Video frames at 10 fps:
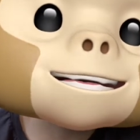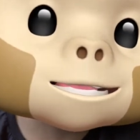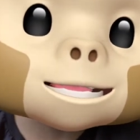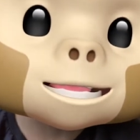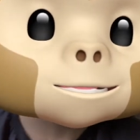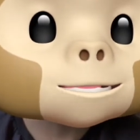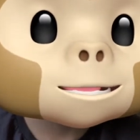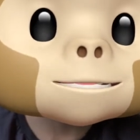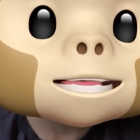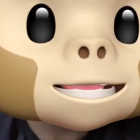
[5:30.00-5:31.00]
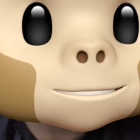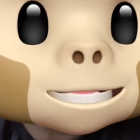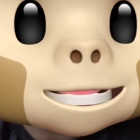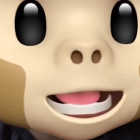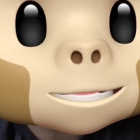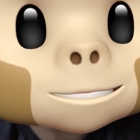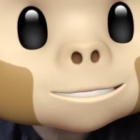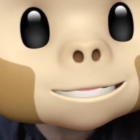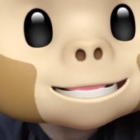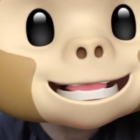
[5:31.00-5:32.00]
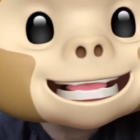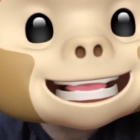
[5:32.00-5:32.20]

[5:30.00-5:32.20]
those two are my favorite characters.